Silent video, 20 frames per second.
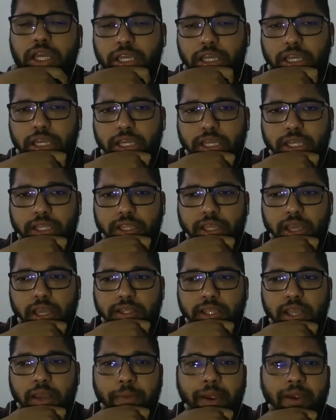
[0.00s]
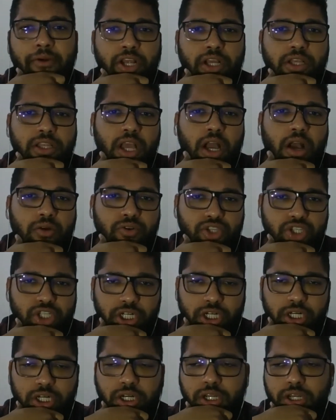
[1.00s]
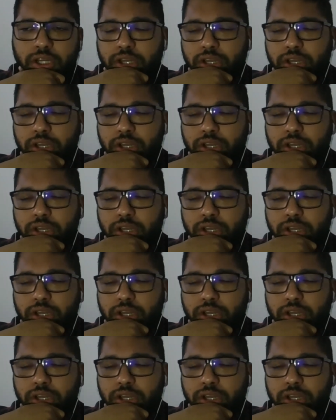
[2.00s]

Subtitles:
in the American culture.